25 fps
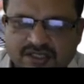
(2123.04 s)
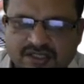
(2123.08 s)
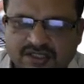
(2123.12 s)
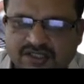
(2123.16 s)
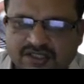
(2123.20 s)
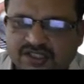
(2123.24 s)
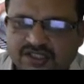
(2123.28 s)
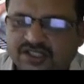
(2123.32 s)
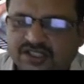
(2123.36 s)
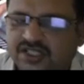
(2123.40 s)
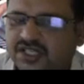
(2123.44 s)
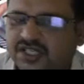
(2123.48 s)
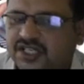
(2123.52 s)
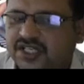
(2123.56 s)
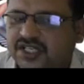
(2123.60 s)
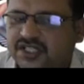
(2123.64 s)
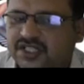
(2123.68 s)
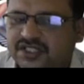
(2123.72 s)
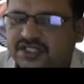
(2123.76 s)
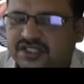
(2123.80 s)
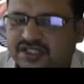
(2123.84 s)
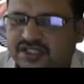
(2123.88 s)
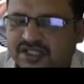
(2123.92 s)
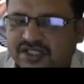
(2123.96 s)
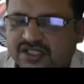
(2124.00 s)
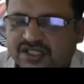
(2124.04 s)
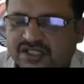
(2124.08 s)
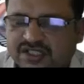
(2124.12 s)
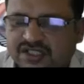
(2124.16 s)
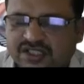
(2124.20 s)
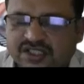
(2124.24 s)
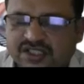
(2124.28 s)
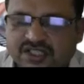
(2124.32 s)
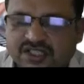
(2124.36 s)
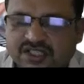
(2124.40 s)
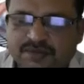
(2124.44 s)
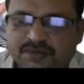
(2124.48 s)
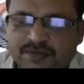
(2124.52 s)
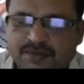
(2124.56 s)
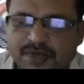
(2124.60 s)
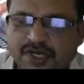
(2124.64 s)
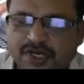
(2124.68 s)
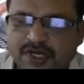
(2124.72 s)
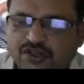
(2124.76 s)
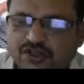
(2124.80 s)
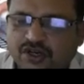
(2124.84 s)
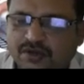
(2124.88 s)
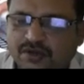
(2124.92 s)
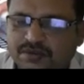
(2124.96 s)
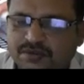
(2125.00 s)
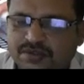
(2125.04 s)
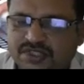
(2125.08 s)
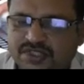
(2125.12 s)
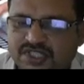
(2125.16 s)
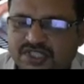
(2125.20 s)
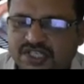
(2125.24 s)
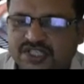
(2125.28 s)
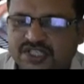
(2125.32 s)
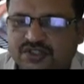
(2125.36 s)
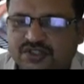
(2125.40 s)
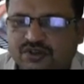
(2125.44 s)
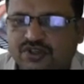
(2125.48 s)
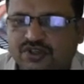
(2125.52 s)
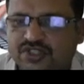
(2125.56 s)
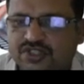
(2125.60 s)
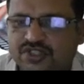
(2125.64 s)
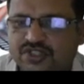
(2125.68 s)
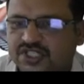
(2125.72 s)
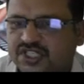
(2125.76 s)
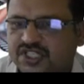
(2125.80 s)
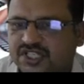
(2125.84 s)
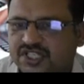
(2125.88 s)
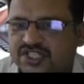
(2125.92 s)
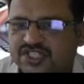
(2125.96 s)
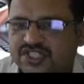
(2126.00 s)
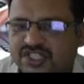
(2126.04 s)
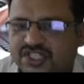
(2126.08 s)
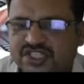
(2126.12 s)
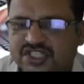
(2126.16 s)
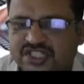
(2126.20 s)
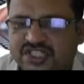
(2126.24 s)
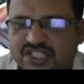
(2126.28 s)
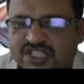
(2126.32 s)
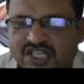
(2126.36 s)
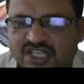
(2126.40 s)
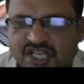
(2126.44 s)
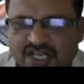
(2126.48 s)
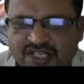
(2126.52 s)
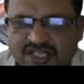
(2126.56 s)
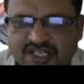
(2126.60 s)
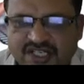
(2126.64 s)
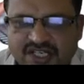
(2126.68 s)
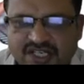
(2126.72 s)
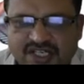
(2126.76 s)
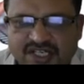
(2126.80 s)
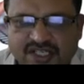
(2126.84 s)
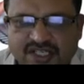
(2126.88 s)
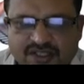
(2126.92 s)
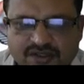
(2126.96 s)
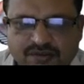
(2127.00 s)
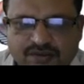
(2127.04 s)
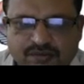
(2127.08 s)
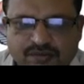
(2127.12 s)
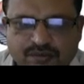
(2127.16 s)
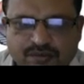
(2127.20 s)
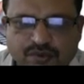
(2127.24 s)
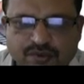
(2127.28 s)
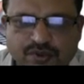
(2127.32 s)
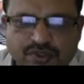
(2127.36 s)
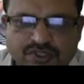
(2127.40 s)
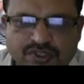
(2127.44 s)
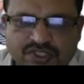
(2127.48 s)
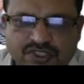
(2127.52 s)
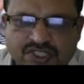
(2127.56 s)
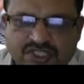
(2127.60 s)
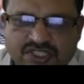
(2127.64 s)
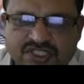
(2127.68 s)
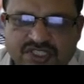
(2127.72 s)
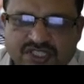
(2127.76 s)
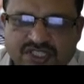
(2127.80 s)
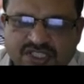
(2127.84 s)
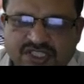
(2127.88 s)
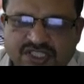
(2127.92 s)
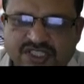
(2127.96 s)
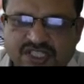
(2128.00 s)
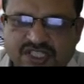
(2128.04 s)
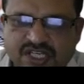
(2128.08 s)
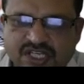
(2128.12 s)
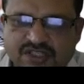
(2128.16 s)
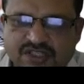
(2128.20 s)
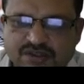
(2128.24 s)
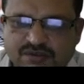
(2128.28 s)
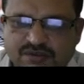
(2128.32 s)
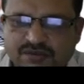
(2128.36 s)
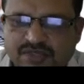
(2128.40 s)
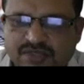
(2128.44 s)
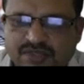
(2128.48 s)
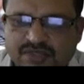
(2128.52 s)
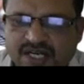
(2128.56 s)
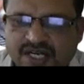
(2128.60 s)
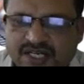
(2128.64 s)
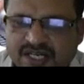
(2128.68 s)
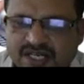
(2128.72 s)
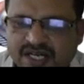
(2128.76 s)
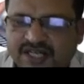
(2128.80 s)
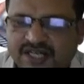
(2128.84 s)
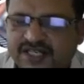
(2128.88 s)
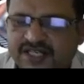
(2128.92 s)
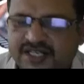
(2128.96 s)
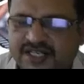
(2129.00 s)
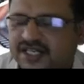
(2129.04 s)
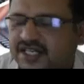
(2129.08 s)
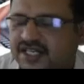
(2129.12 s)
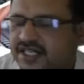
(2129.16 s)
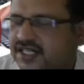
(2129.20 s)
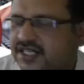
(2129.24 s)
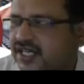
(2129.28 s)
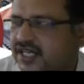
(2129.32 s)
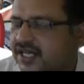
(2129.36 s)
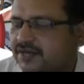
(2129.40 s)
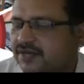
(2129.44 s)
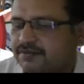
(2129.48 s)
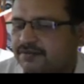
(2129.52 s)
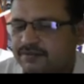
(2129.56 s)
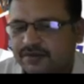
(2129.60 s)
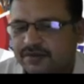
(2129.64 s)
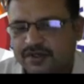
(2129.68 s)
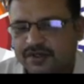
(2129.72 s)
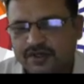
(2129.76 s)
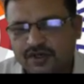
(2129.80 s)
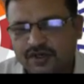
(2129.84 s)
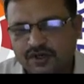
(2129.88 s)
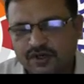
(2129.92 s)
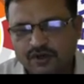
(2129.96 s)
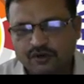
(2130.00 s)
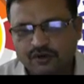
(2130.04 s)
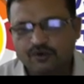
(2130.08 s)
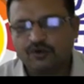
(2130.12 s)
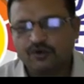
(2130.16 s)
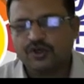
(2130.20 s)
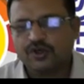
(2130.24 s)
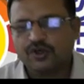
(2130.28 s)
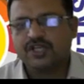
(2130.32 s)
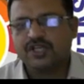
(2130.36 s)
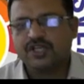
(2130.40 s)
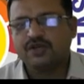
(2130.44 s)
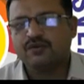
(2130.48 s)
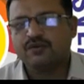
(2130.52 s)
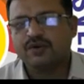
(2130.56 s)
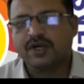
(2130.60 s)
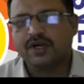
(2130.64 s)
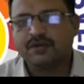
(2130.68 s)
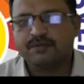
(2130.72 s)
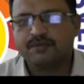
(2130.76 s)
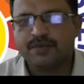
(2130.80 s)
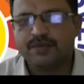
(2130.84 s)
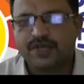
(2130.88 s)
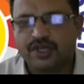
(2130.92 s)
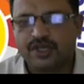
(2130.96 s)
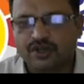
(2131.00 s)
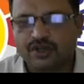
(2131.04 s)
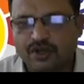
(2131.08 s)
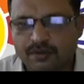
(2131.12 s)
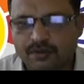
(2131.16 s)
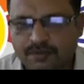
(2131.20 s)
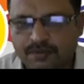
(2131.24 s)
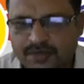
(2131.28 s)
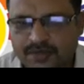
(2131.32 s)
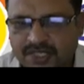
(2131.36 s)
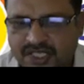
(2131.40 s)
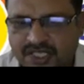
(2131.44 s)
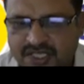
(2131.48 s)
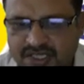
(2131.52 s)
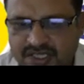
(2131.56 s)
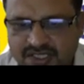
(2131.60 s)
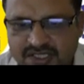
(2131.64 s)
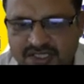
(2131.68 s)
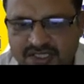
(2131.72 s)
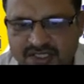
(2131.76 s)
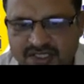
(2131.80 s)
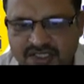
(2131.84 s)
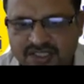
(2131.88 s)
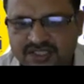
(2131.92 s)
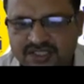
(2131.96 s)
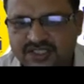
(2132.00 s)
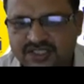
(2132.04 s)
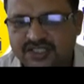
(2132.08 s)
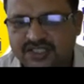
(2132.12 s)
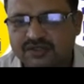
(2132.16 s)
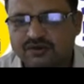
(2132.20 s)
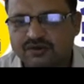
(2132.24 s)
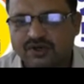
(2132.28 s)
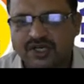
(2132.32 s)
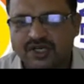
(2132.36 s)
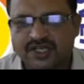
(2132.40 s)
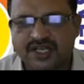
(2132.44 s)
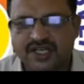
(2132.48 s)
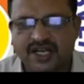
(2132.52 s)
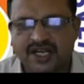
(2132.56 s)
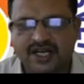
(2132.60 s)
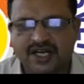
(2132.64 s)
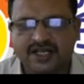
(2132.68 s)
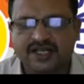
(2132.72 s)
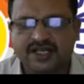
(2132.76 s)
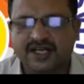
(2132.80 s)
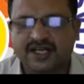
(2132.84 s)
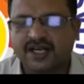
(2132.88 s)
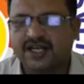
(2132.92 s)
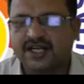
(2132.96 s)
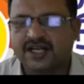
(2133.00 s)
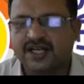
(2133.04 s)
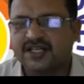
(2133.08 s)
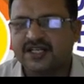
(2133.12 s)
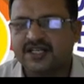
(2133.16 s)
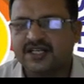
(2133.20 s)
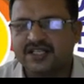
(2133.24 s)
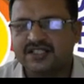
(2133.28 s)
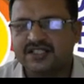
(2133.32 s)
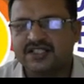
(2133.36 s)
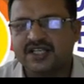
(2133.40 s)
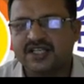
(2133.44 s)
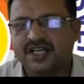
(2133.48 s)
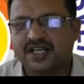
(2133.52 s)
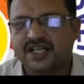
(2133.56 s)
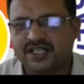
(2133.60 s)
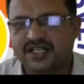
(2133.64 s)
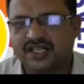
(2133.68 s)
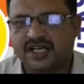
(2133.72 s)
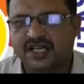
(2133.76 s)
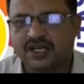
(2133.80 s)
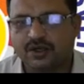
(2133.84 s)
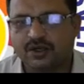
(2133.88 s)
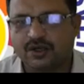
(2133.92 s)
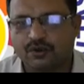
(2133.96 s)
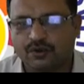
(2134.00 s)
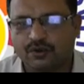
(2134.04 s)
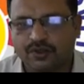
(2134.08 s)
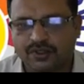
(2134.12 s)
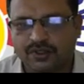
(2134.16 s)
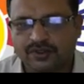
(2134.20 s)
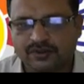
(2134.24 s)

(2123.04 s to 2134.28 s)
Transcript: Third is the effect of stress concentration is neglected. Fourth is it is assumed that at any time only one pair of teeth is in contact and takes the entire load.